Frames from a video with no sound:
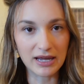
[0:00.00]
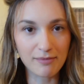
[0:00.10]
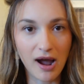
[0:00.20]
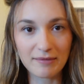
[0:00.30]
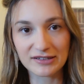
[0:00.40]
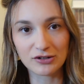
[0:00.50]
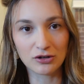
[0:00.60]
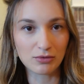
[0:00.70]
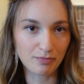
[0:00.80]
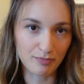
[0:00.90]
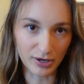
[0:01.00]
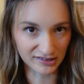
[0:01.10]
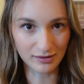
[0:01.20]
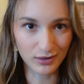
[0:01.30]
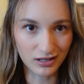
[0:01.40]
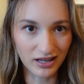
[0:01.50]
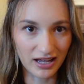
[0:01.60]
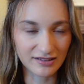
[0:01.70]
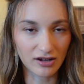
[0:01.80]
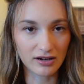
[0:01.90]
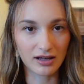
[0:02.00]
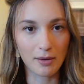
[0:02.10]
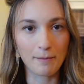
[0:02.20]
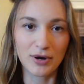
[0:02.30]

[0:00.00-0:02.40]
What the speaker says: a popsicle, put some little legs on it,